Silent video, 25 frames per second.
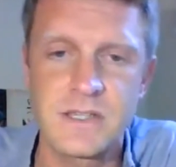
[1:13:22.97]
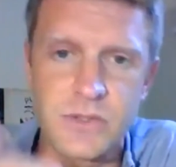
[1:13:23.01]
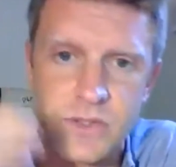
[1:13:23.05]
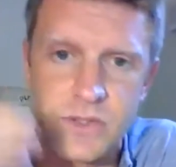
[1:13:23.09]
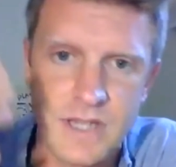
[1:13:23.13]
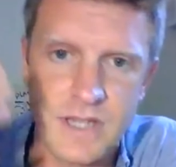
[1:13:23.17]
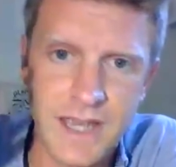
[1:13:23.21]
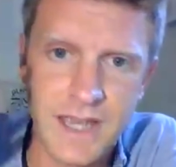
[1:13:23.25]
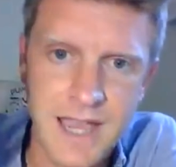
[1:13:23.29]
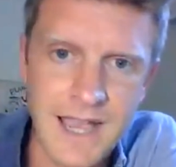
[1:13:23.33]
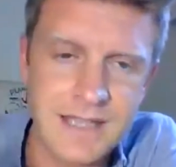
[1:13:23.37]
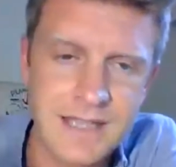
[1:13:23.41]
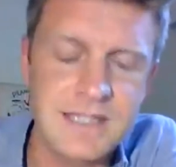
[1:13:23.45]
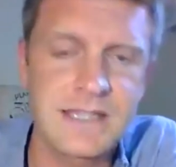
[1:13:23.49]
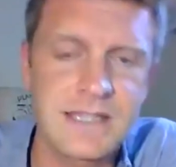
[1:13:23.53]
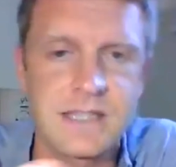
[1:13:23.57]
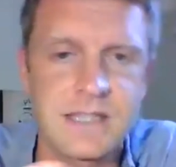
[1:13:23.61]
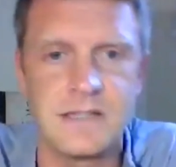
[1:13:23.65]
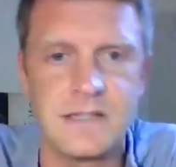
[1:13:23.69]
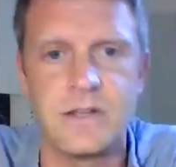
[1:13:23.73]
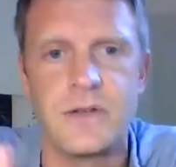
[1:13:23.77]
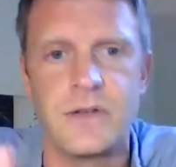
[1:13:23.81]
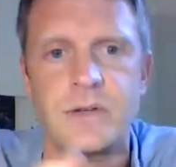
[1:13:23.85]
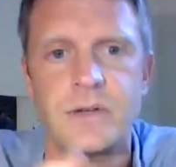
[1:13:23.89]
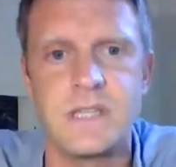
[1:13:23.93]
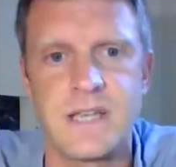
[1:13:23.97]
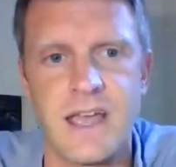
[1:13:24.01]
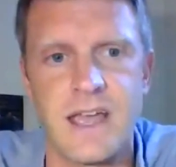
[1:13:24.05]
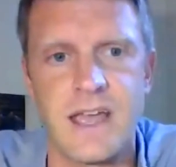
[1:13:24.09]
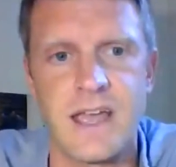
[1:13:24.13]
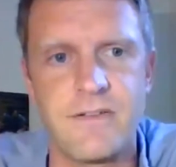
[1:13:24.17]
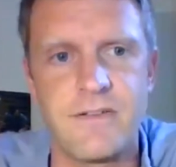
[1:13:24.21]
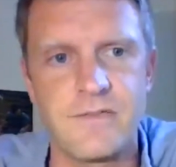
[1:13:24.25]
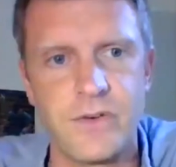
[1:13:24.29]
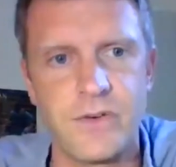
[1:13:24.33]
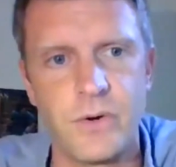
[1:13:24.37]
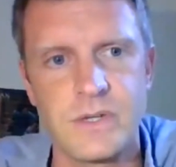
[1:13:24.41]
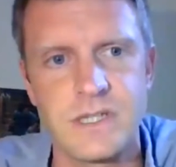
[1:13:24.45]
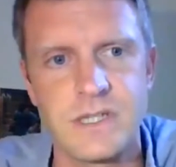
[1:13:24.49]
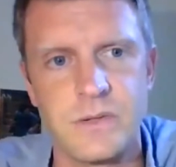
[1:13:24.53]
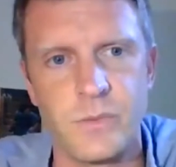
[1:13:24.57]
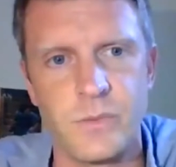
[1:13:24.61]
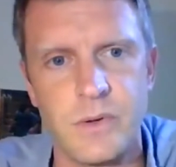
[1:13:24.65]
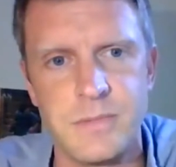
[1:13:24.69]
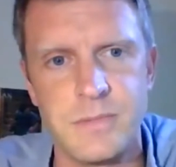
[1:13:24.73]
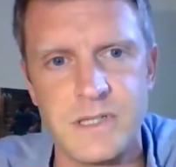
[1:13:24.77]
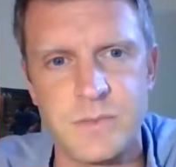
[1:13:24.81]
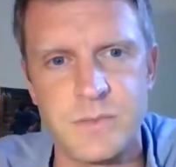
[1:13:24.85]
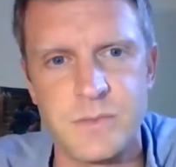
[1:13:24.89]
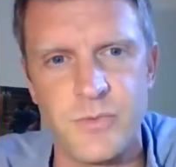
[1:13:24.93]
or the casting notes, again, focusing on
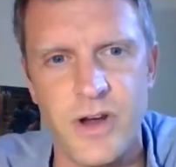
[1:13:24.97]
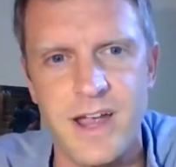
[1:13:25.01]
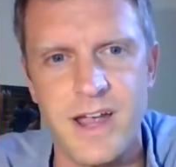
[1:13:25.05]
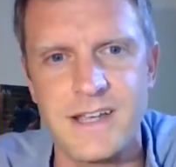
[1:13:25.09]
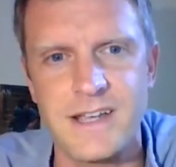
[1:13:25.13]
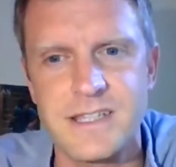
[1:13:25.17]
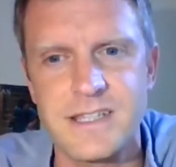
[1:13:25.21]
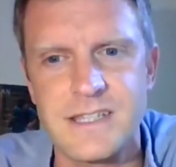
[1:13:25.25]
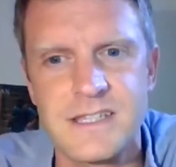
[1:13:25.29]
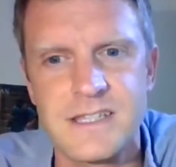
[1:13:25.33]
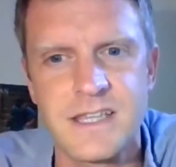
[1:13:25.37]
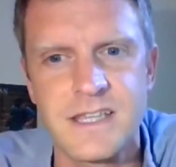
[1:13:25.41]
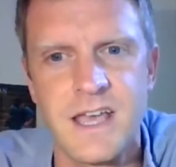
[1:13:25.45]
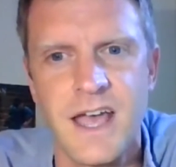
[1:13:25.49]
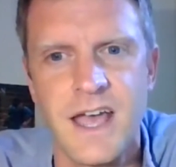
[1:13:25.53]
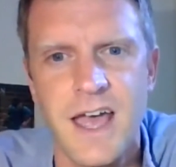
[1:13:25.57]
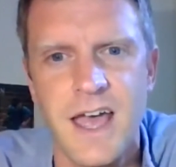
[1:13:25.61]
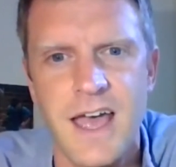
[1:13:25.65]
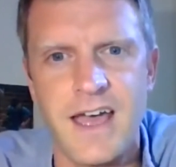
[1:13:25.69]
women's breasts.